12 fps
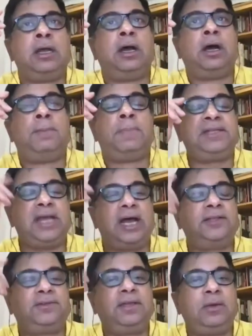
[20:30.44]
But the
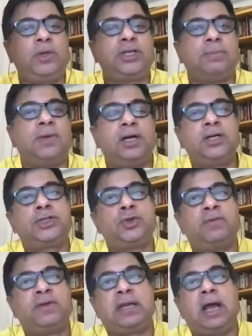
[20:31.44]
other thing which emerged
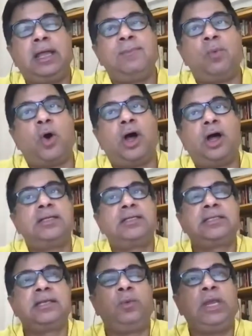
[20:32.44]
over time
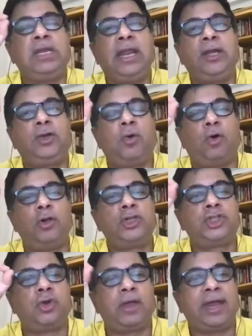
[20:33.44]
was that we need to
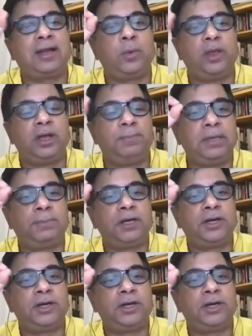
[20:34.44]
also get queer people